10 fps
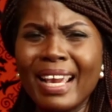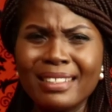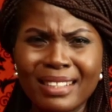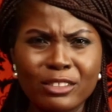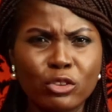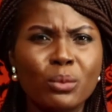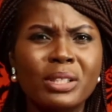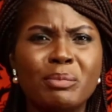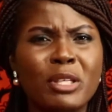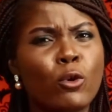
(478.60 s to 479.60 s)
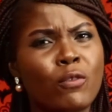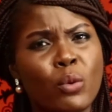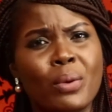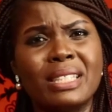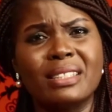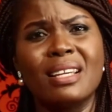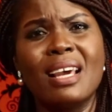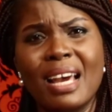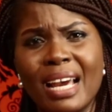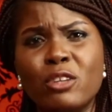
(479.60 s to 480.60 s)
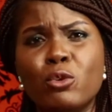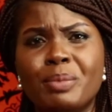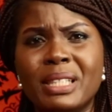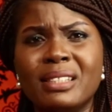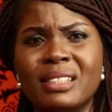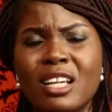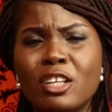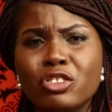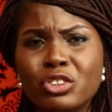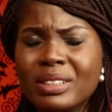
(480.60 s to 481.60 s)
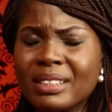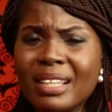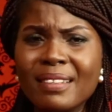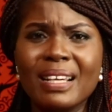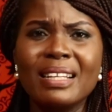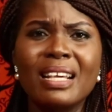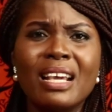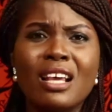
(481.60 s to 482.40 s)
tended towards being overweight and obese. So you see that